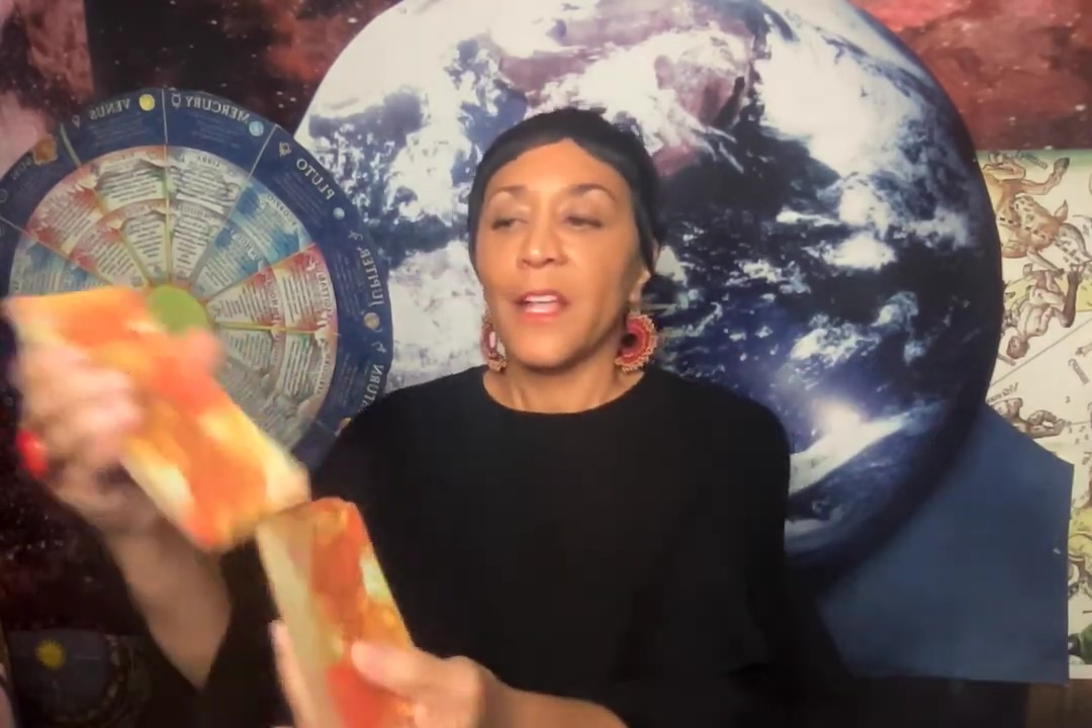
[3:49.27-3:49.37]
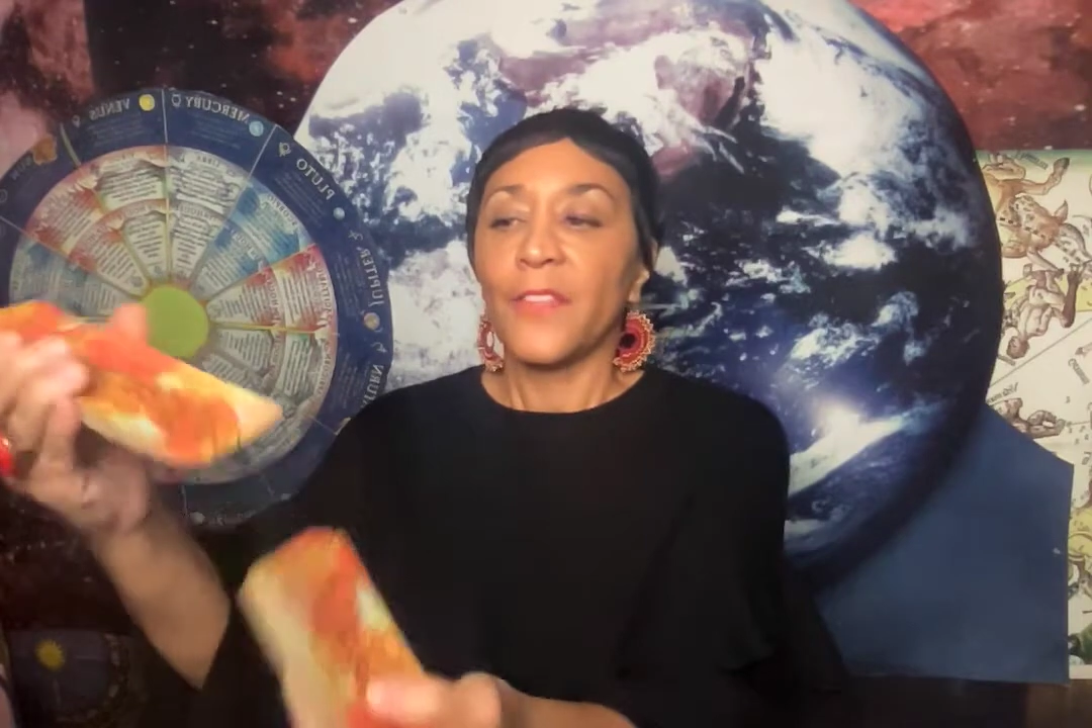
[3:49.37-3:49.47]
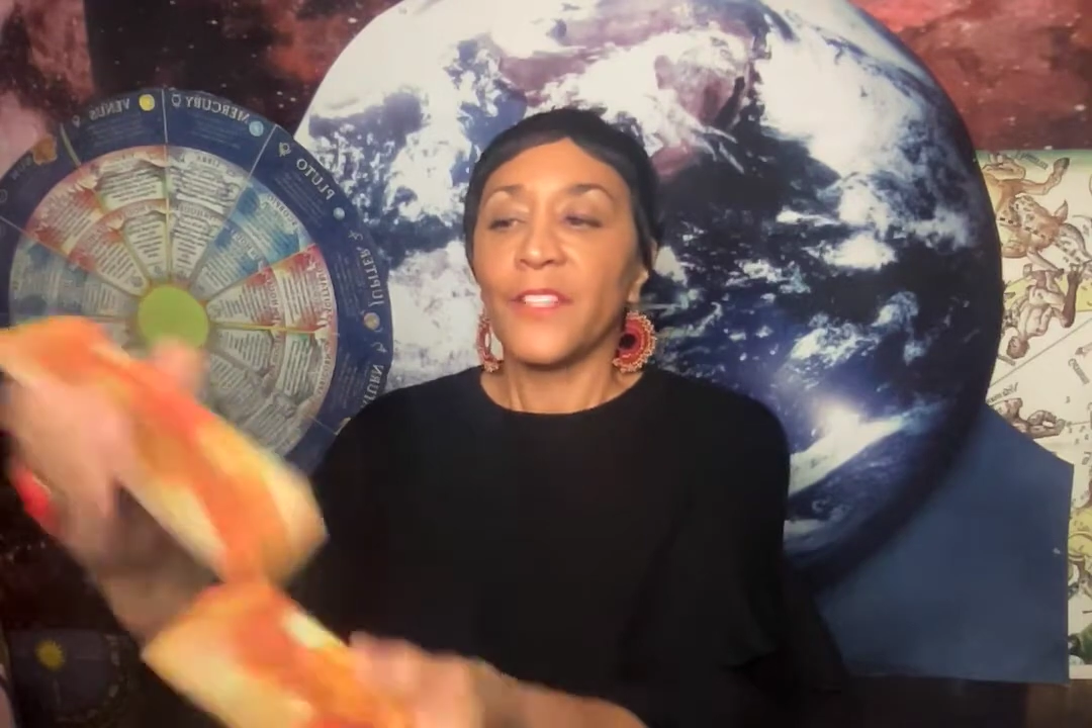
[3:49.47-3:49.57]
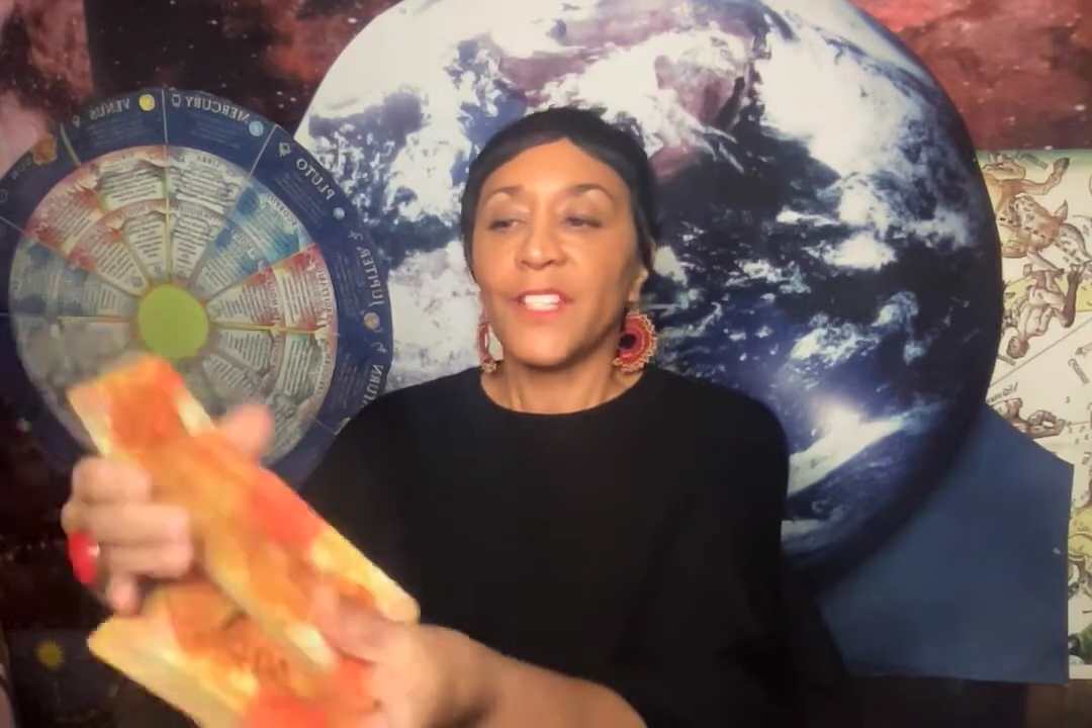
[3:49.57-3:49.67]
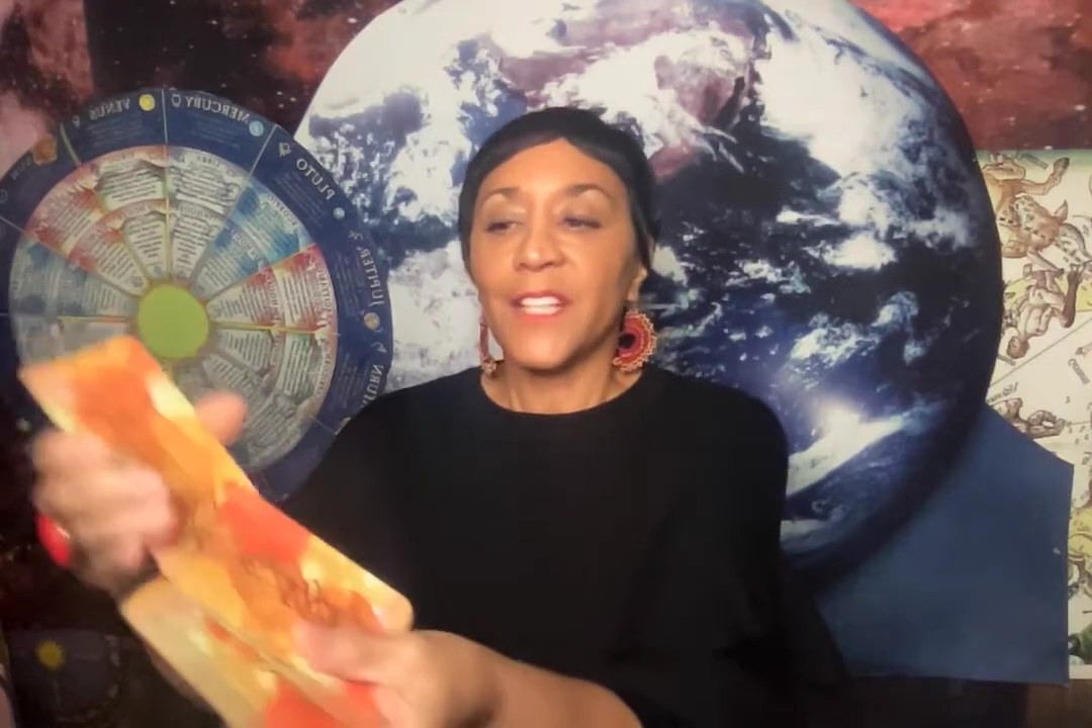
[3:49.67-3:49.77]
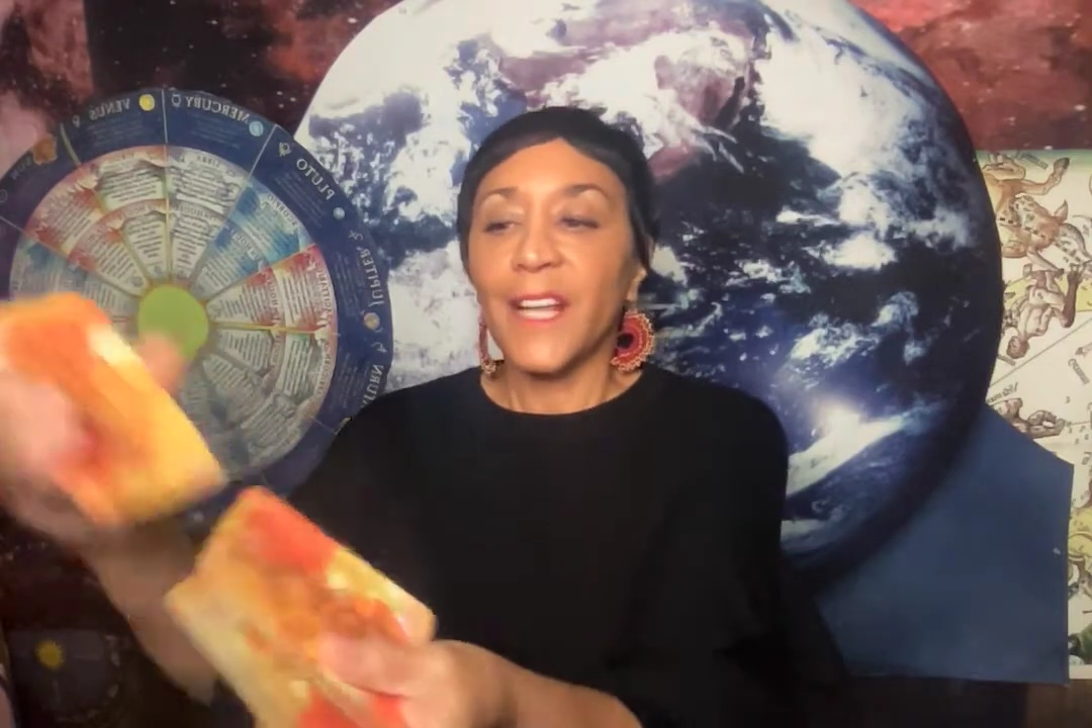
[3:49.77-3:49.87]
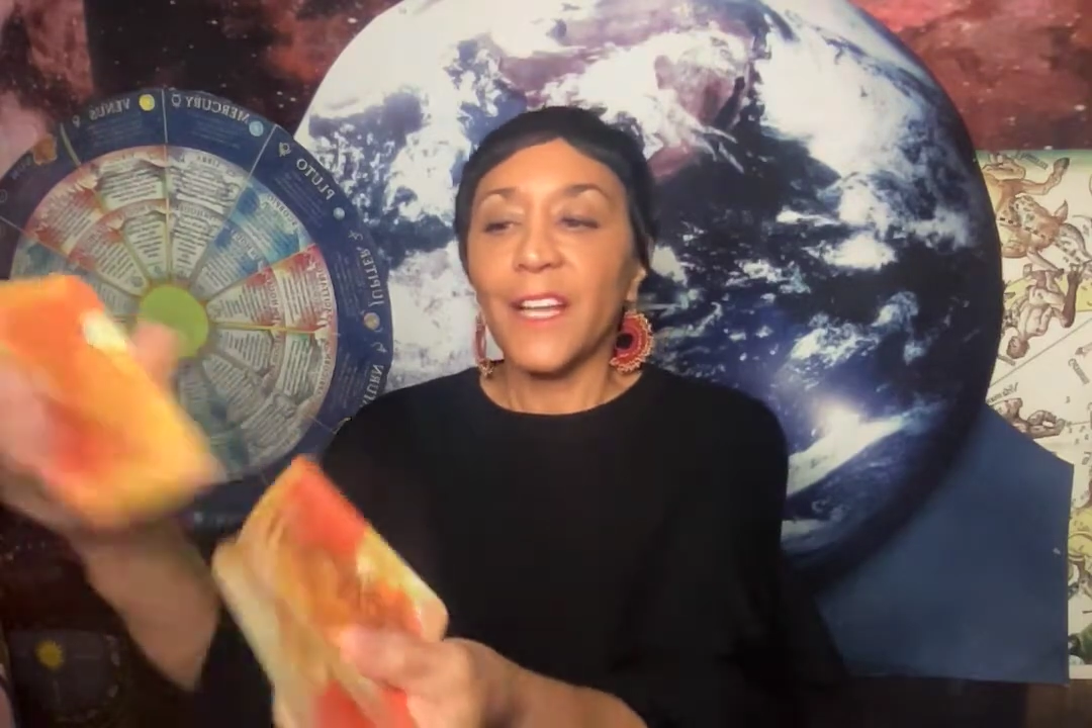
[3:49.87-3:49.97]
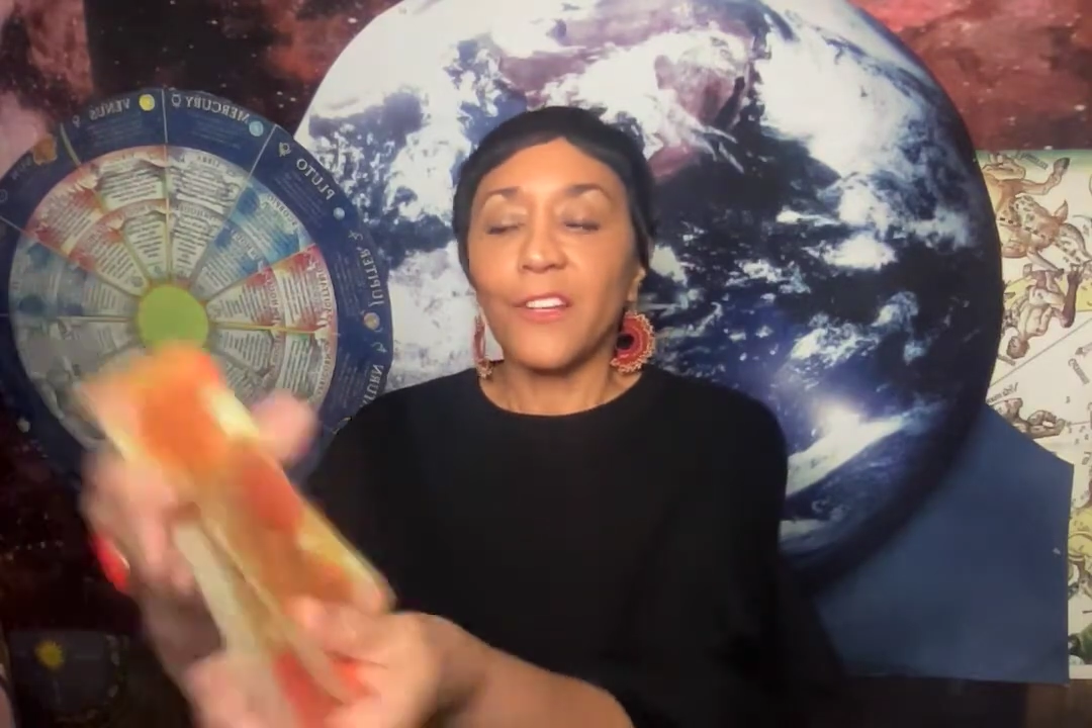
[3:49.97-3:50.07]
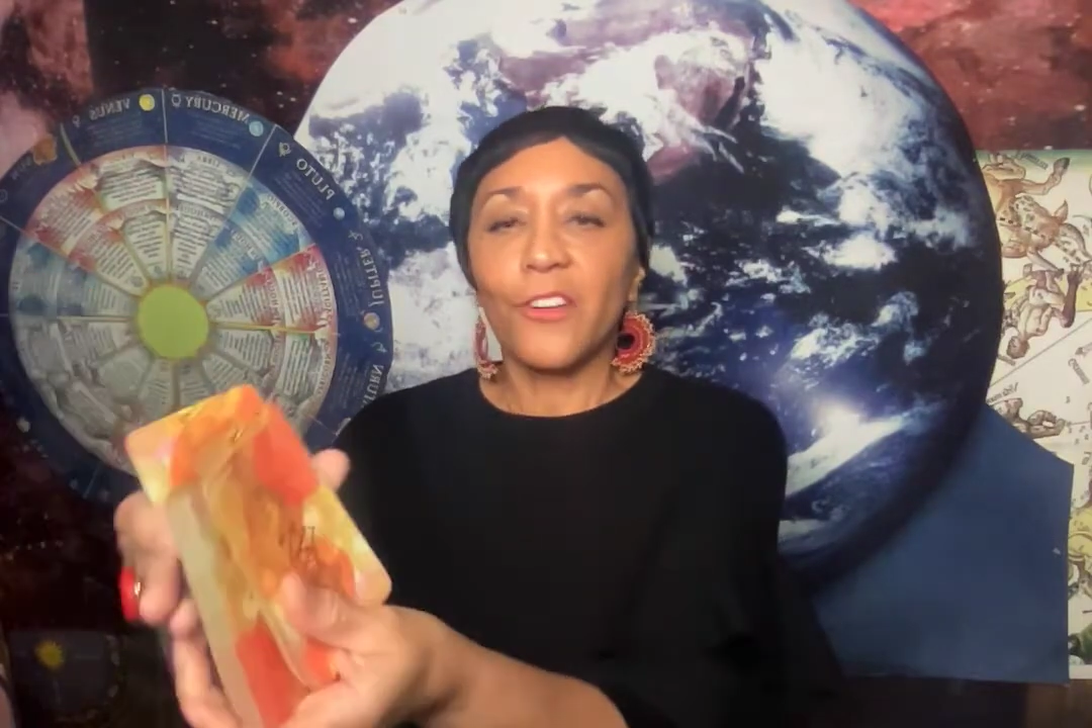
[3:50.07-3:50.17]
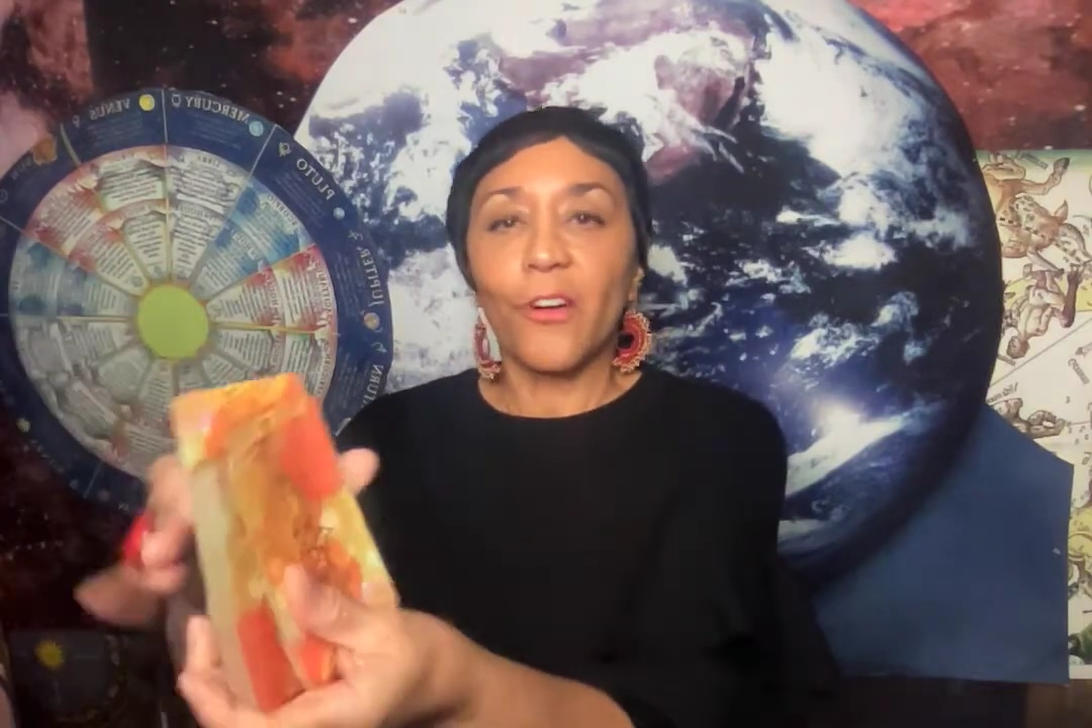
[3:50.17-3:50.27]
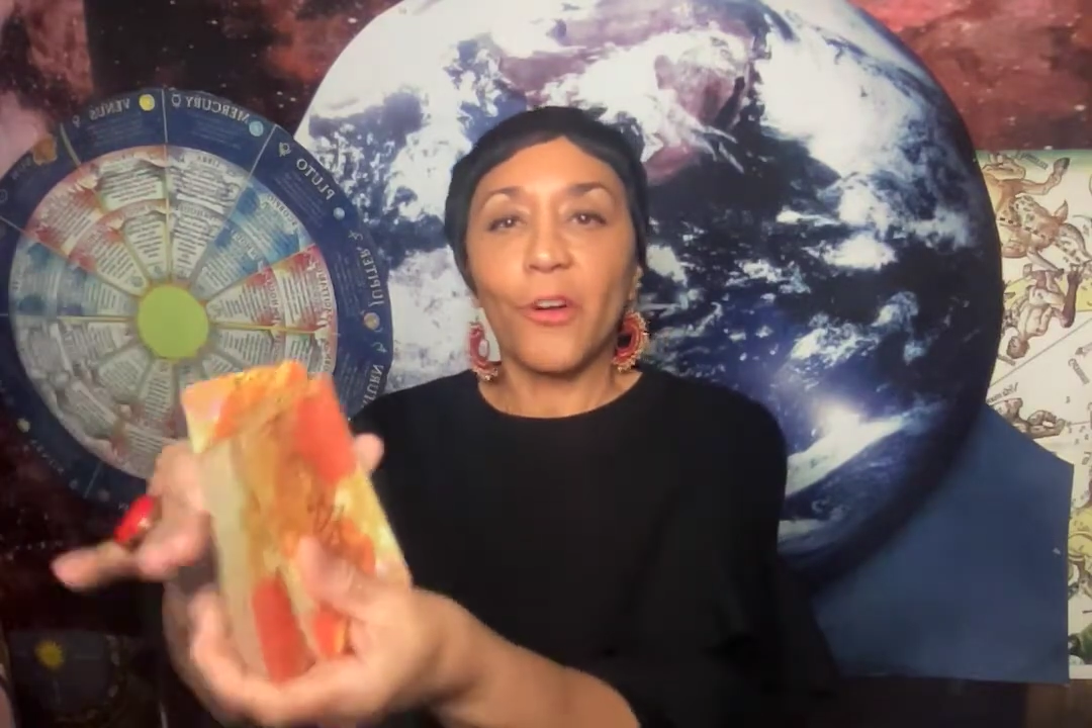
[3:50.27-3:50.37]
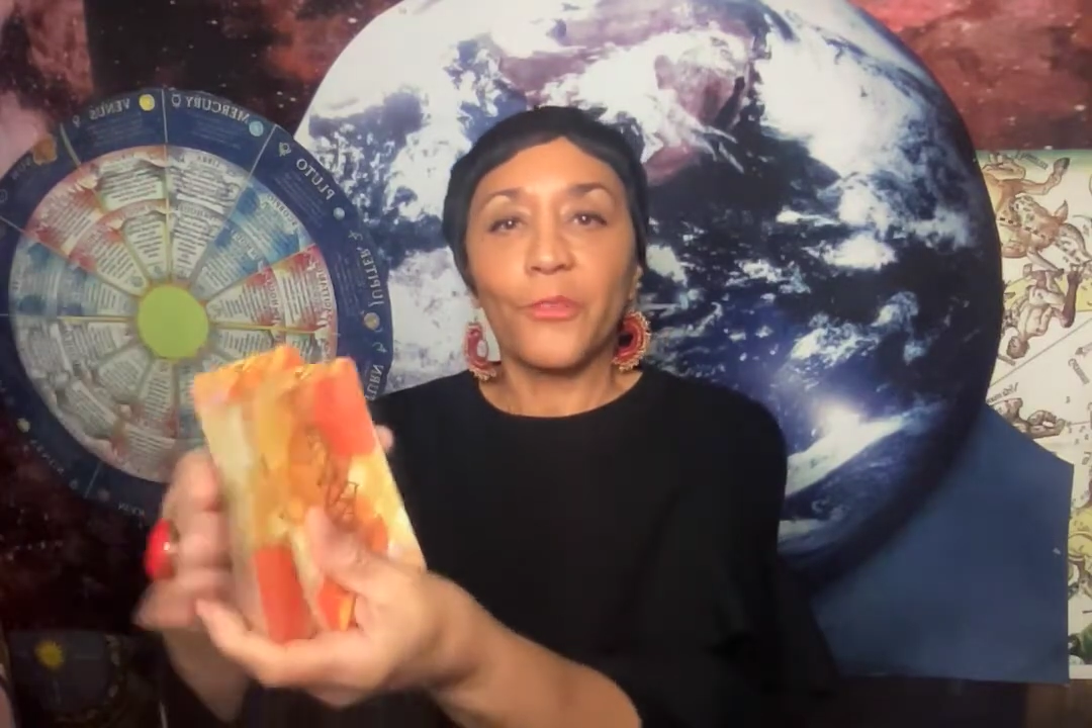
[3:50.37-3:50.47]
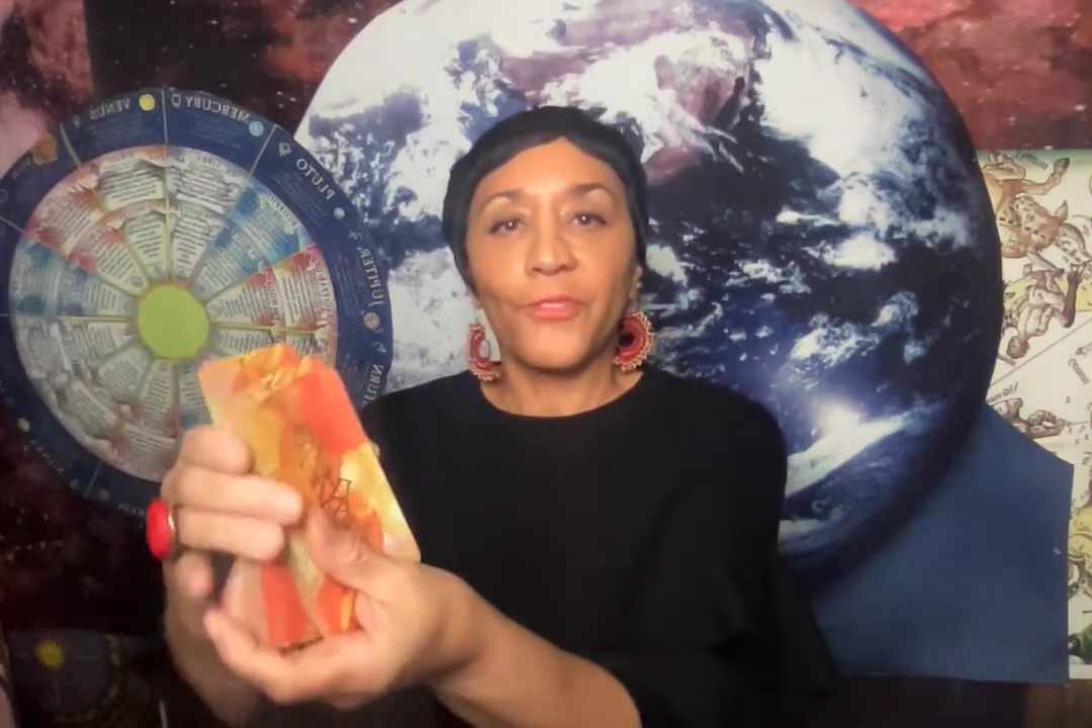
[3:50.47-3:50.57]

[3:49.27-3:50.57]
The second card